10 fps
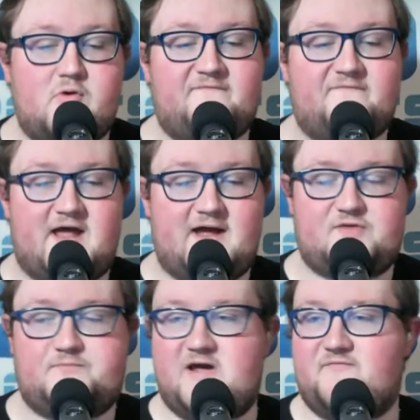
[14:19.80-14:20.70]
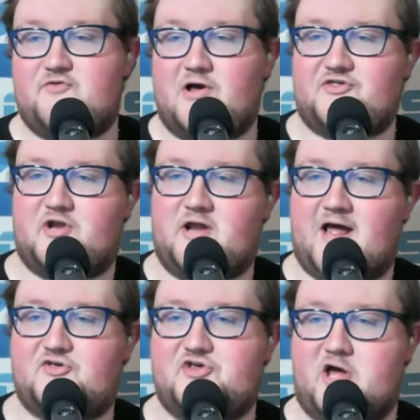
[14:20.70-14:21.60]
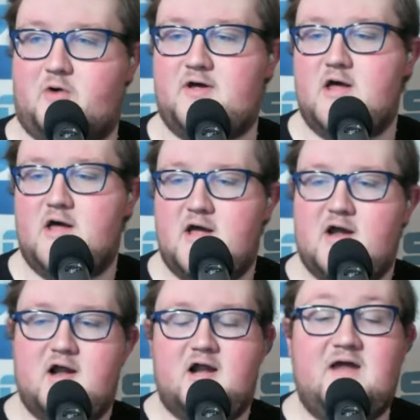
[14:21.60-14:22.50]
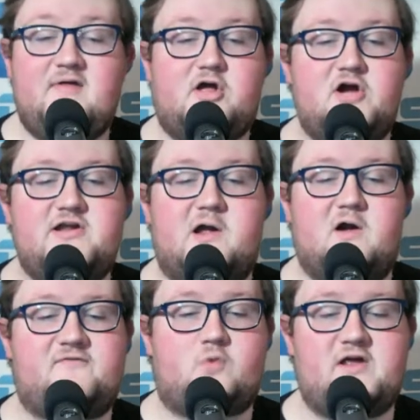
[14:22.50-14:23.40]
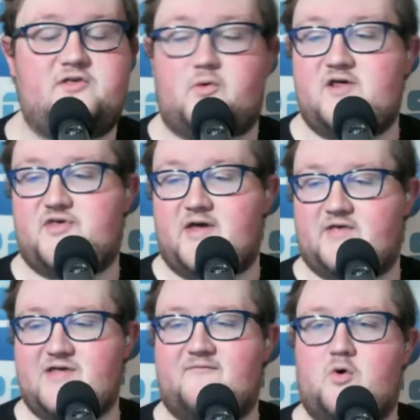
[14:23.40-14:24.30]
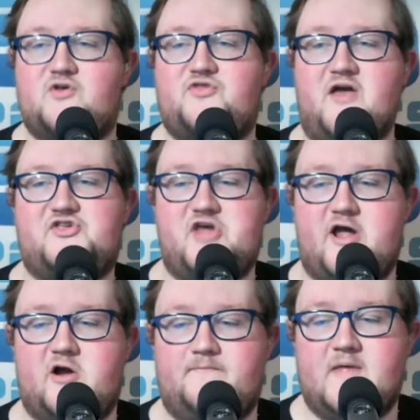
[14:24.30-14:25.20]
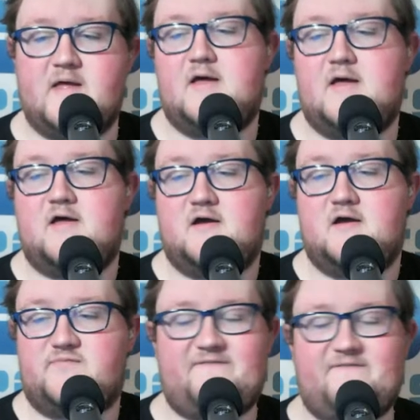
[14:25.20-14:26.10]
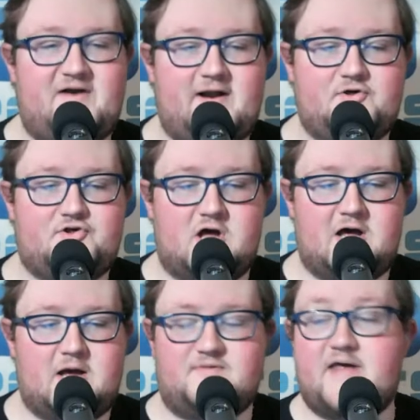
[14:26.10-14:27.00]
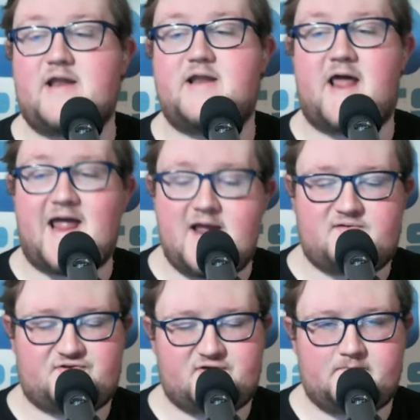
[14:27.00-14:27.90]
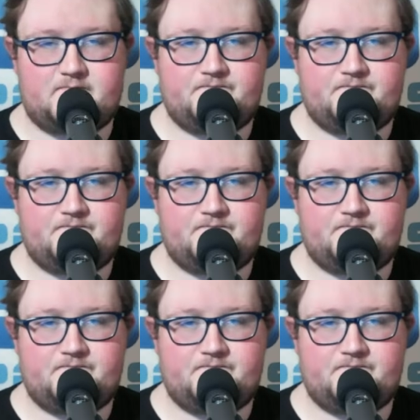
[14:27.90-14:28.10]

Roughnecks, speaking of Justin Anasio, in the good year of 2026. Now, of course, this year, they finished 10-8